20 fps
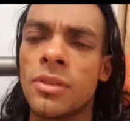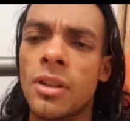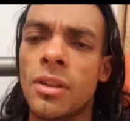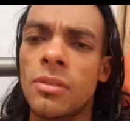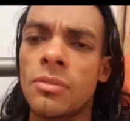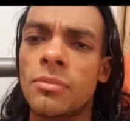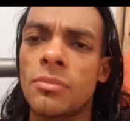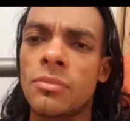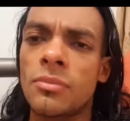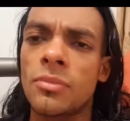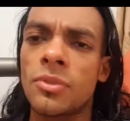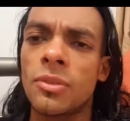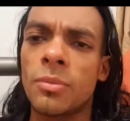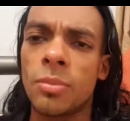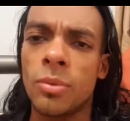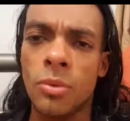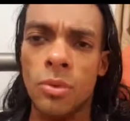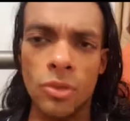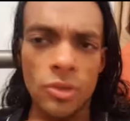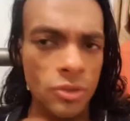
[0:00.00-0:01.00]
that
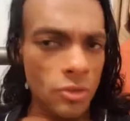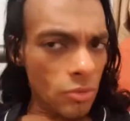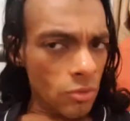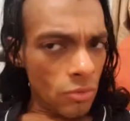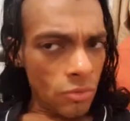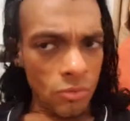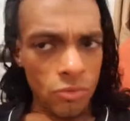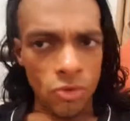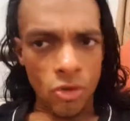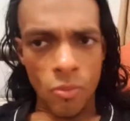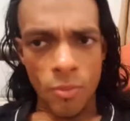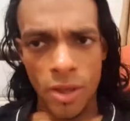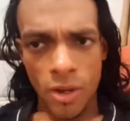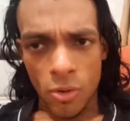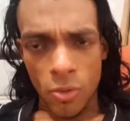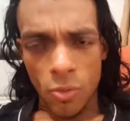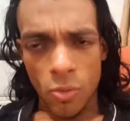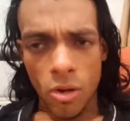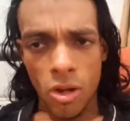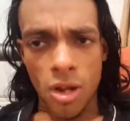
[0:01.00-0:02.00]
support you no
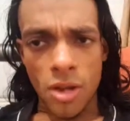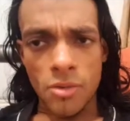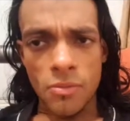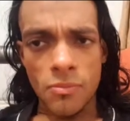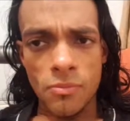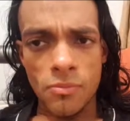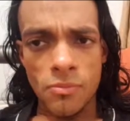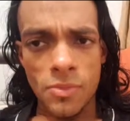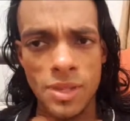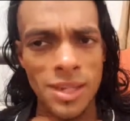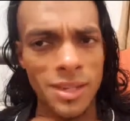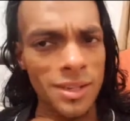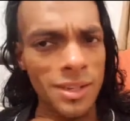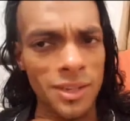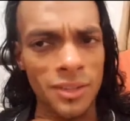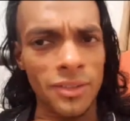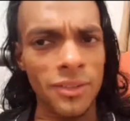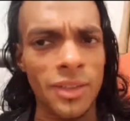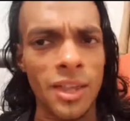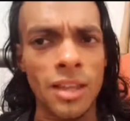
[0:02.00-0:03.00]
matter what, it
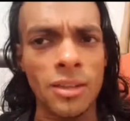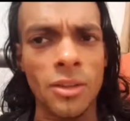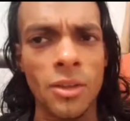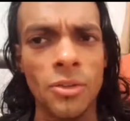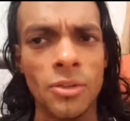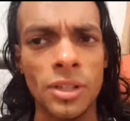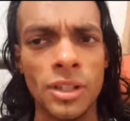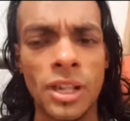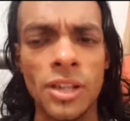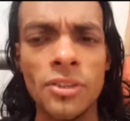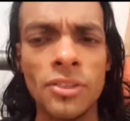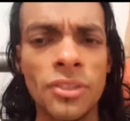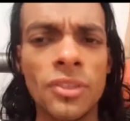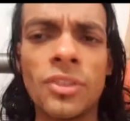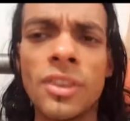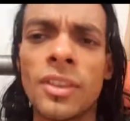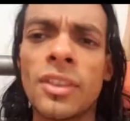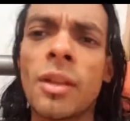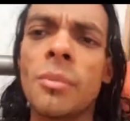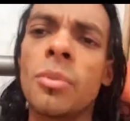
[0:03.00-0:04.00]
isn't that lonely. I
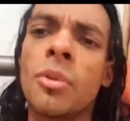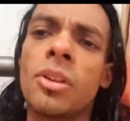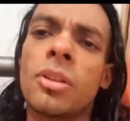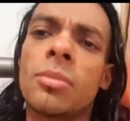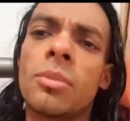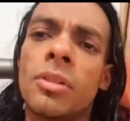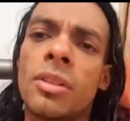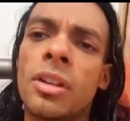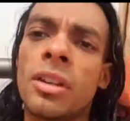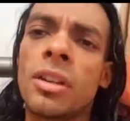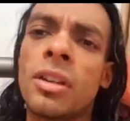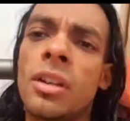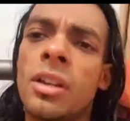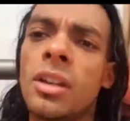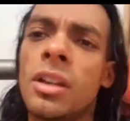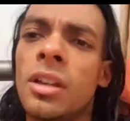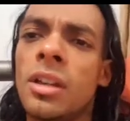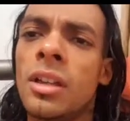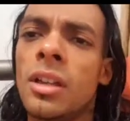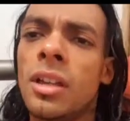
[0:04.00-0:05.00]
used to think that bodybuilding
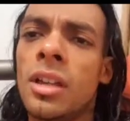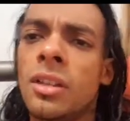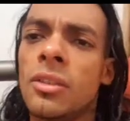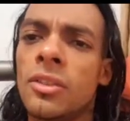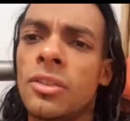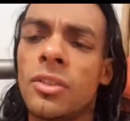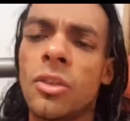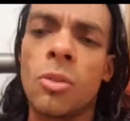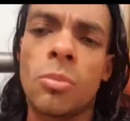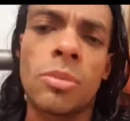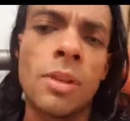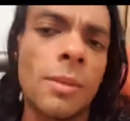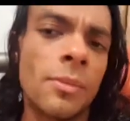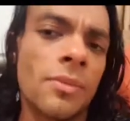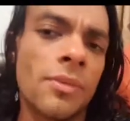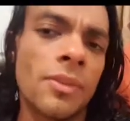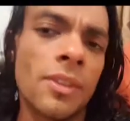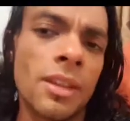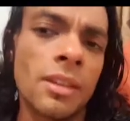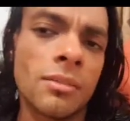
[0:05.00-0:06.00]
and this whole
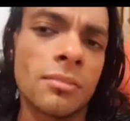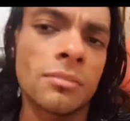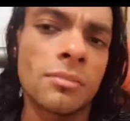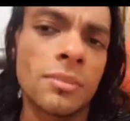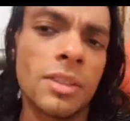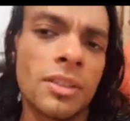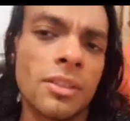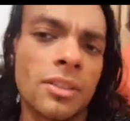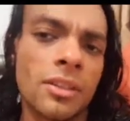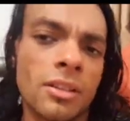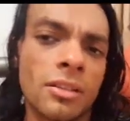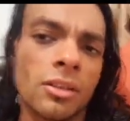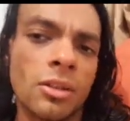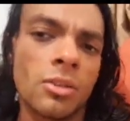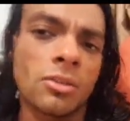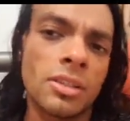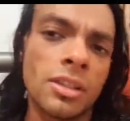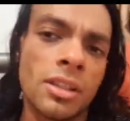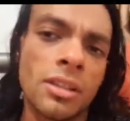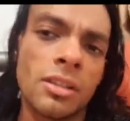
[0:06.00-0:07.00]
prep thing is a
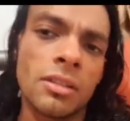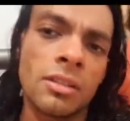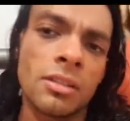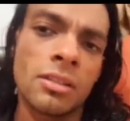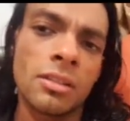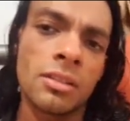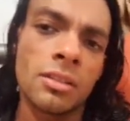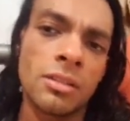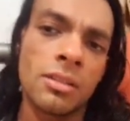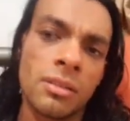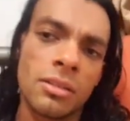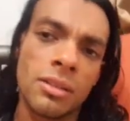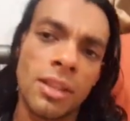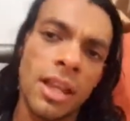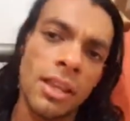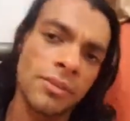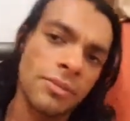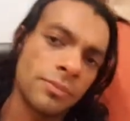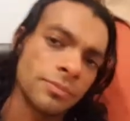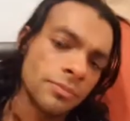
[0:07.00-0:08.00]
lonely
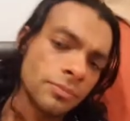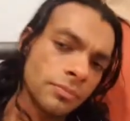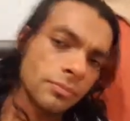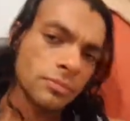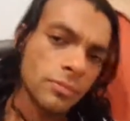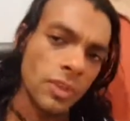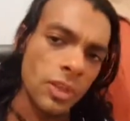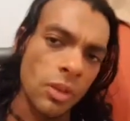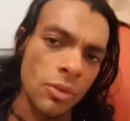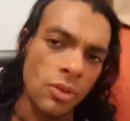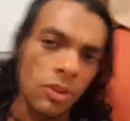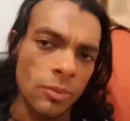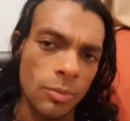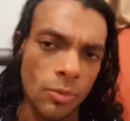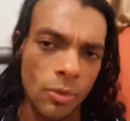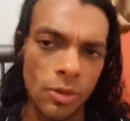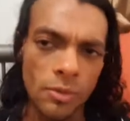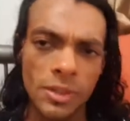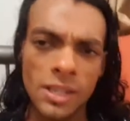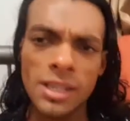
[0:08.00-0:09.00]
life, lonely
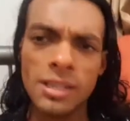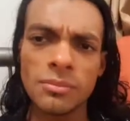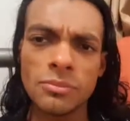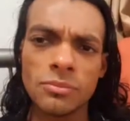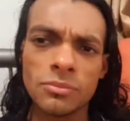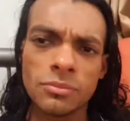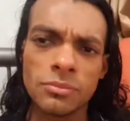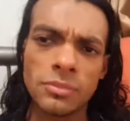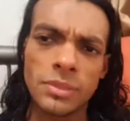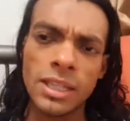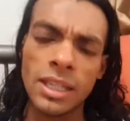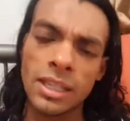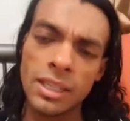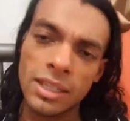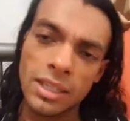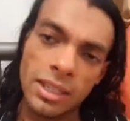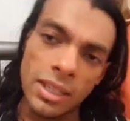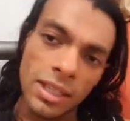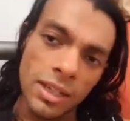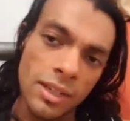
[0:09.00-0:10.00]
sport. It
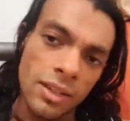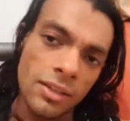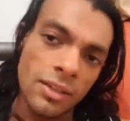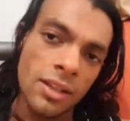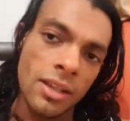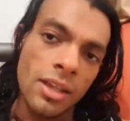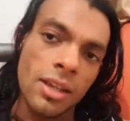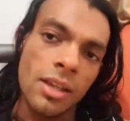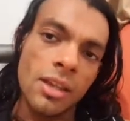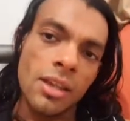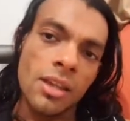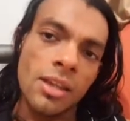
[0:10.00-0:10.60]
is,